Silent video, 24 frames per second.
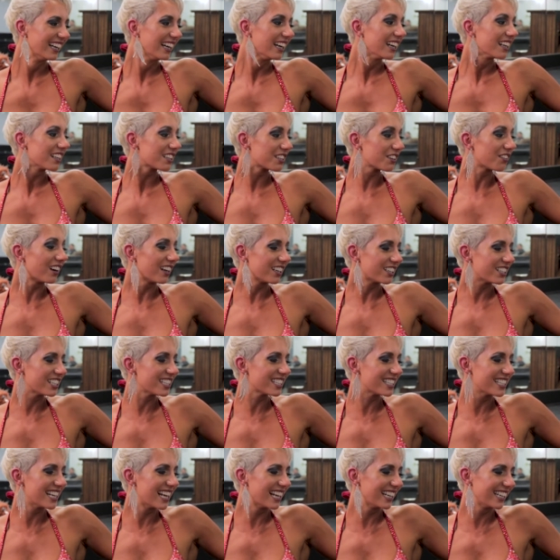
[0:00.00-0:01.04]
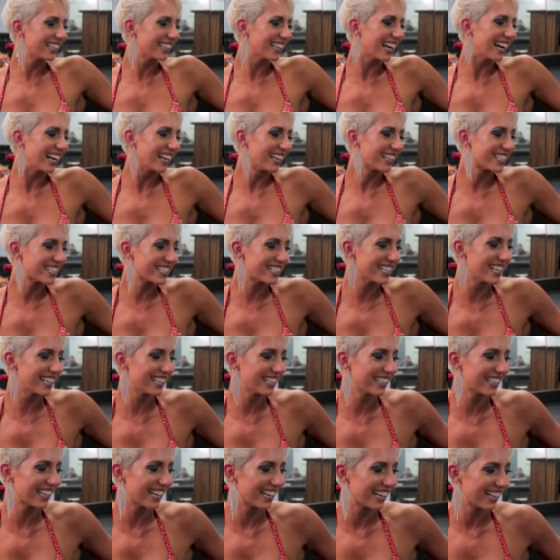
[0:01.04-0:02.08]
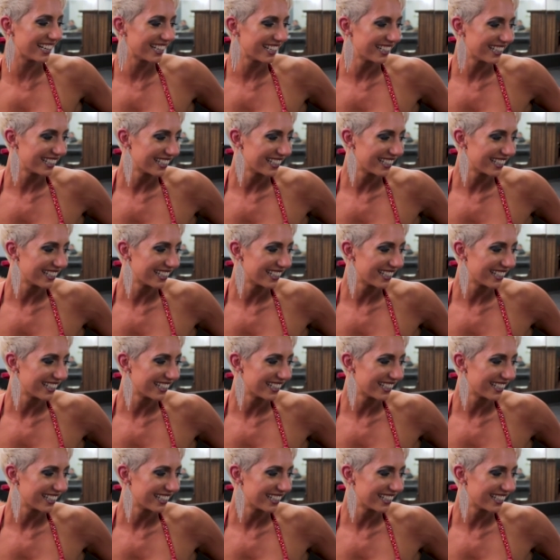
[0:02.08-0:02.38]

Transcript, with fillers: it's alright, she's nearly there, she's nearly there.